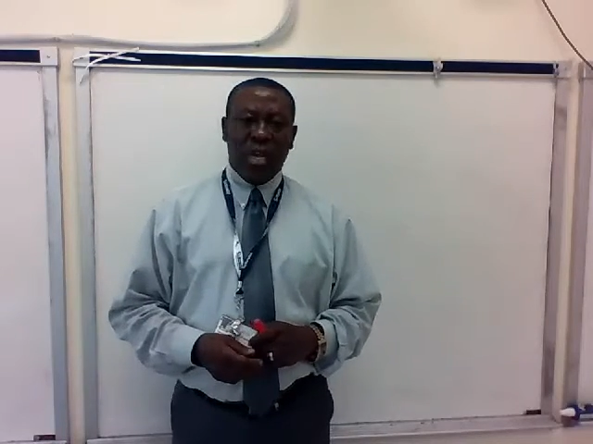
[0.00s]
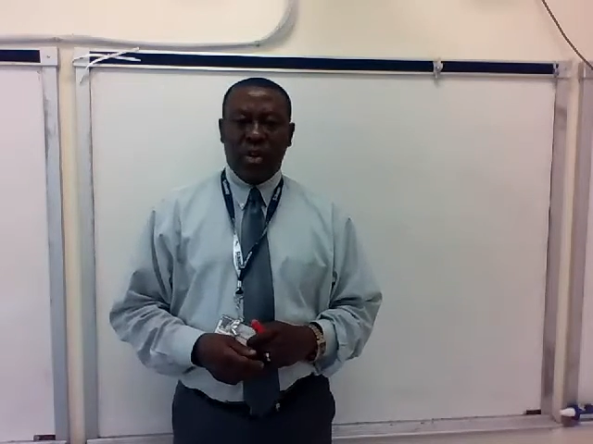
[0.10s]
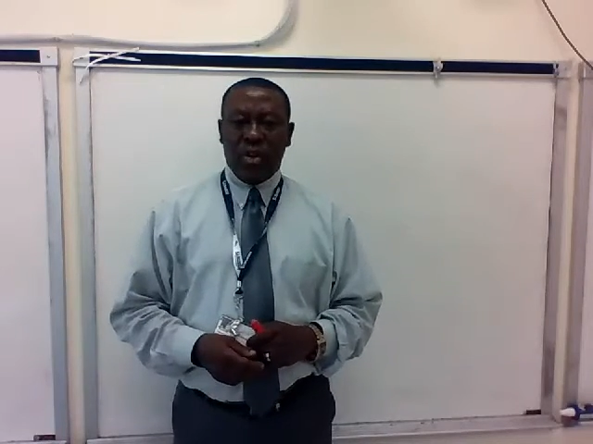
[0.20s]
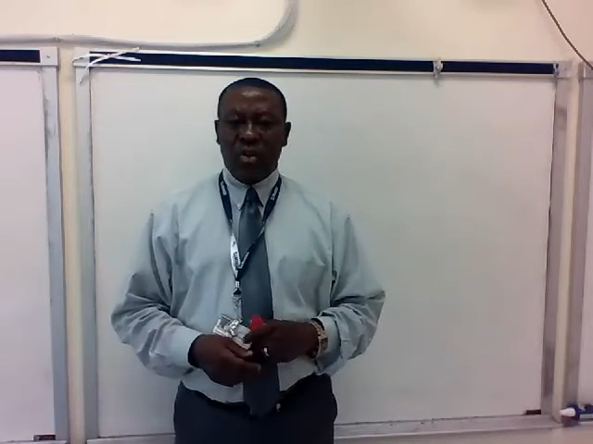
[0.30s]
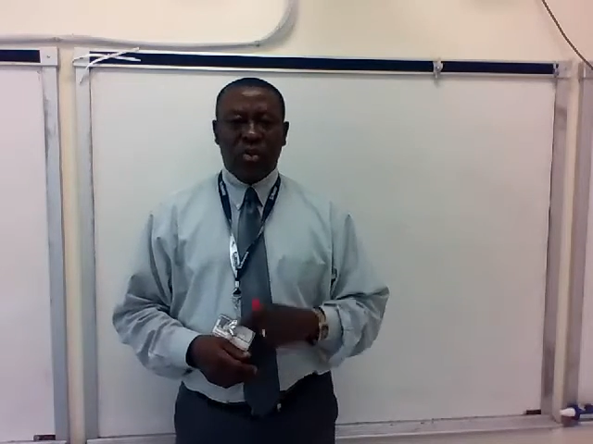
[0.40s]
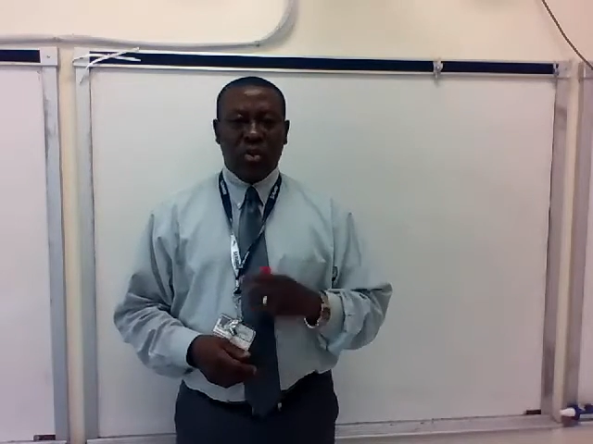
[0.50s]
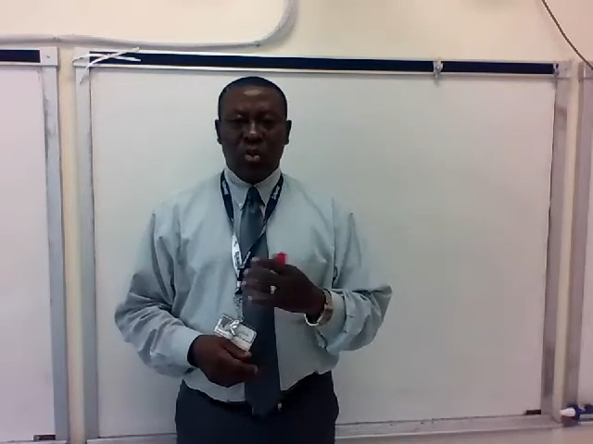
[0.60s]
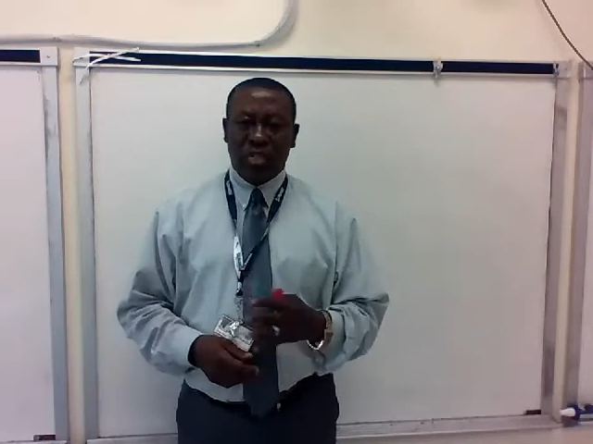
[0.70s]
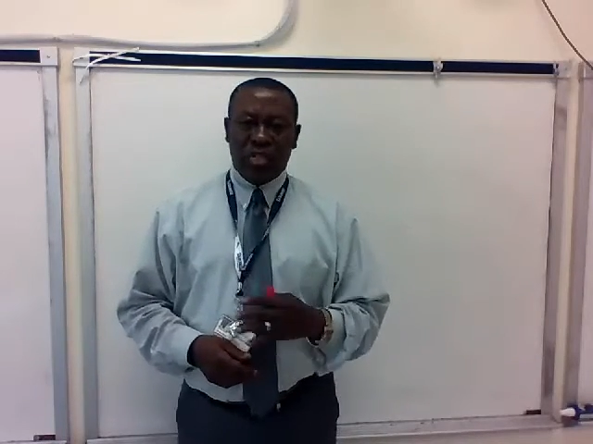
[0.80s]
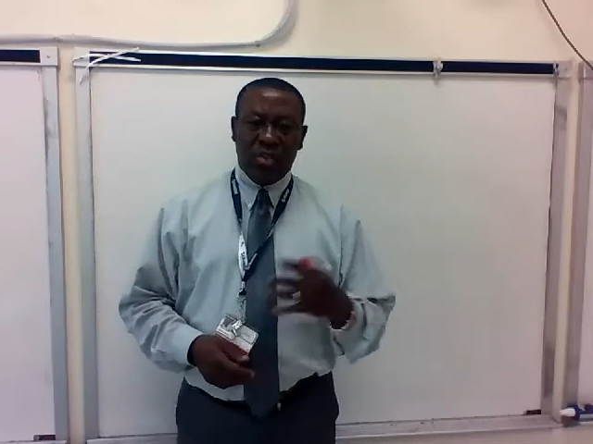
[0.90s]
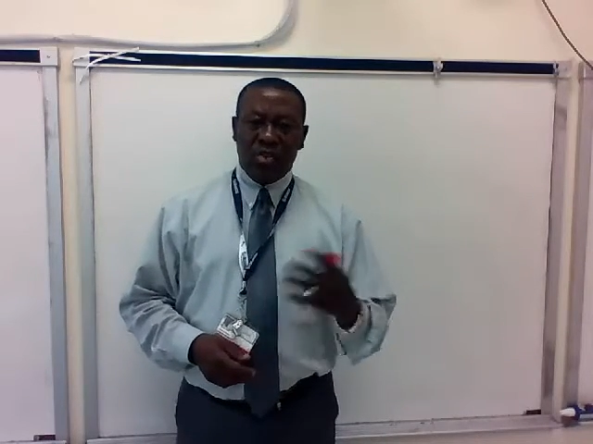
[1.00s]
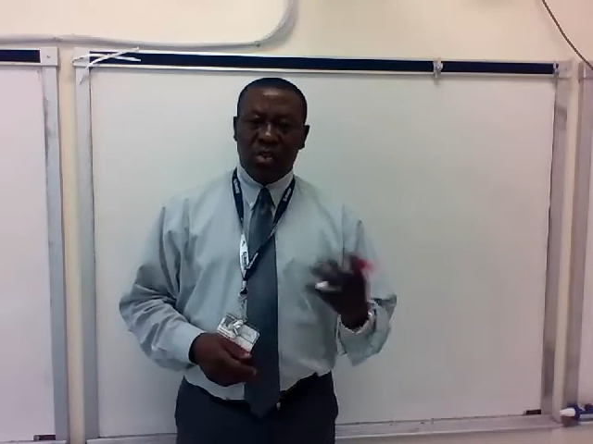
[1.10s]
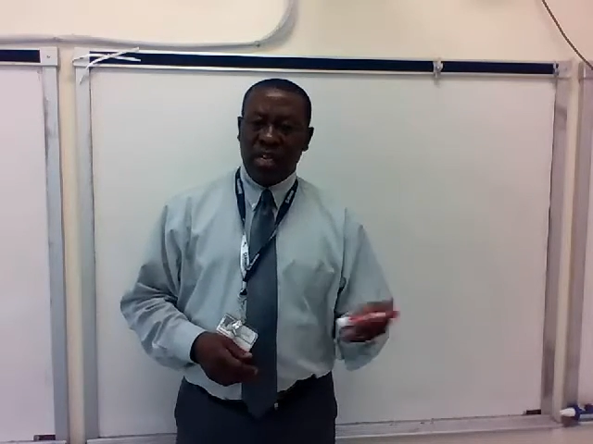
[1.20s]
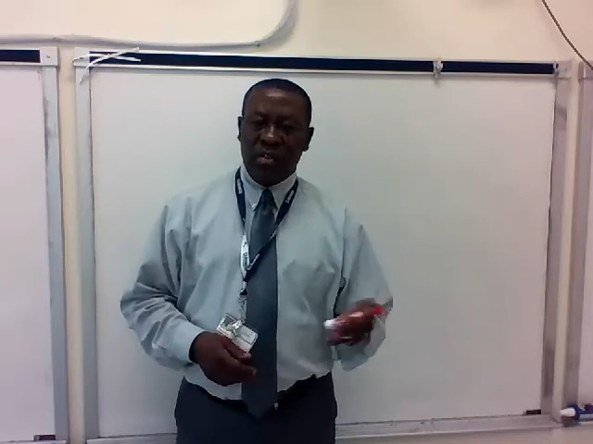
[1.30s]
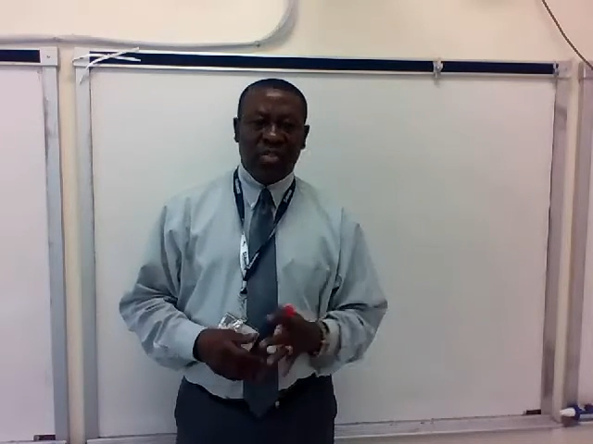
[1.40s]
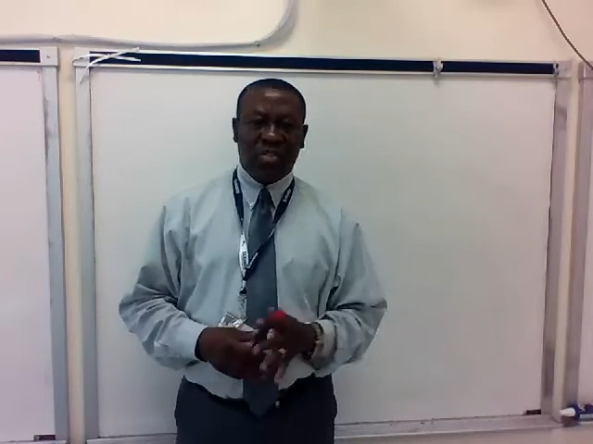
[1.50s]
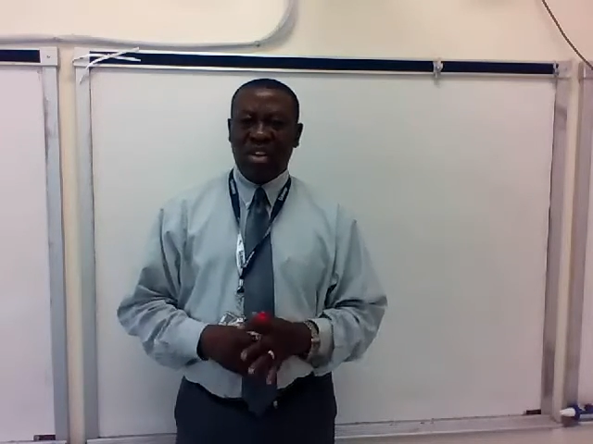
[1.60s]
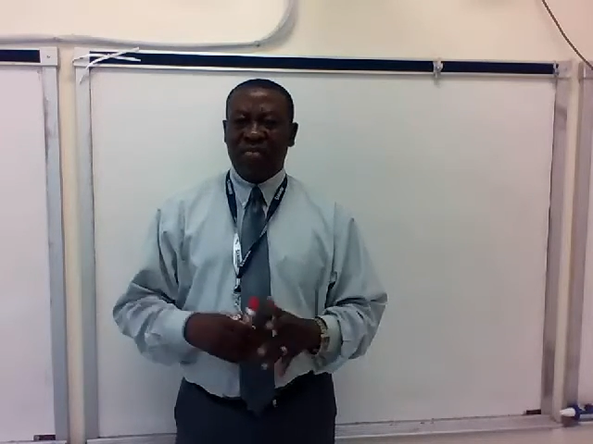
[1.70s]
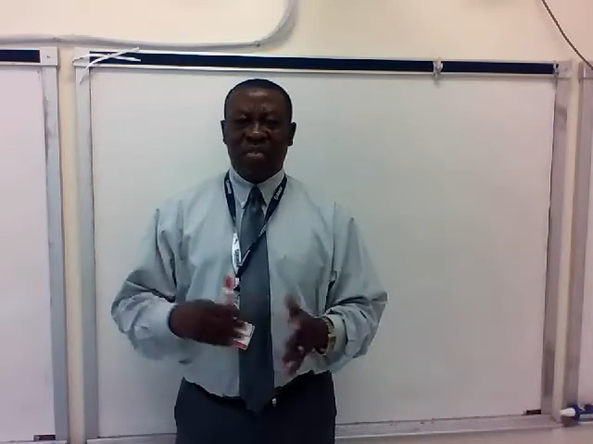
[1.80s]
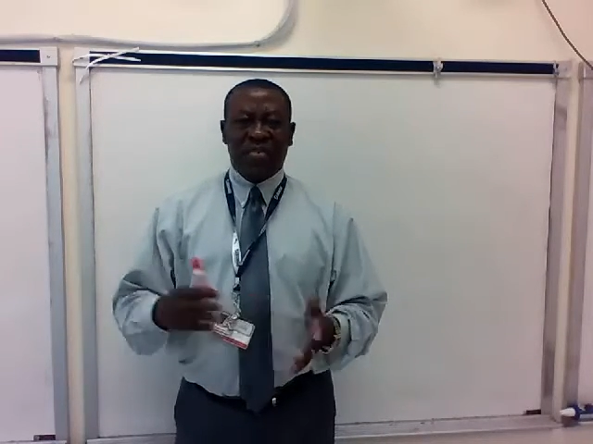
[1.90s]
You don't know who's going to stay, who's leaving. So
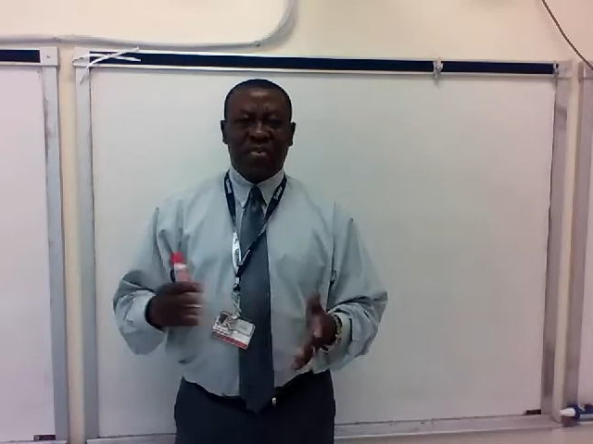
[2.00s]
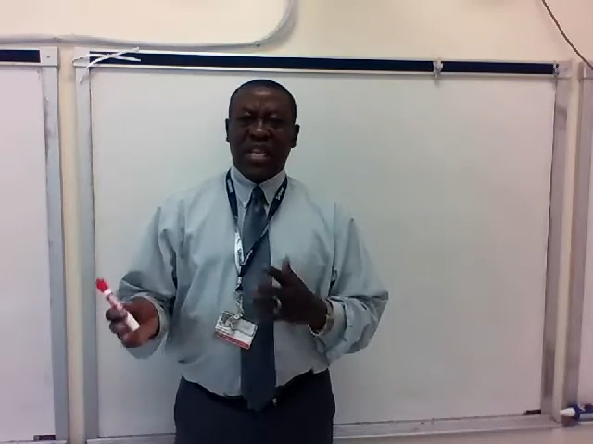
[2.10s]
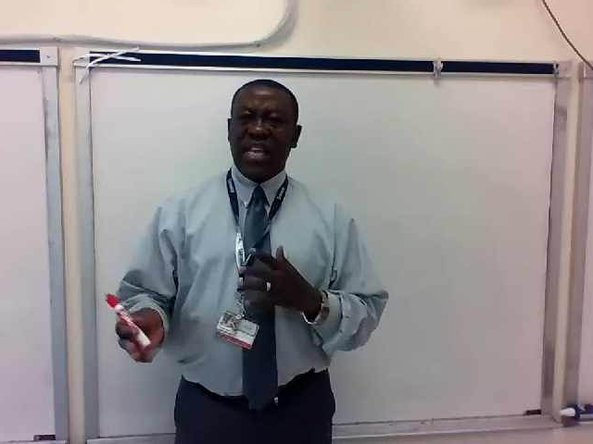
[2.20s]
everything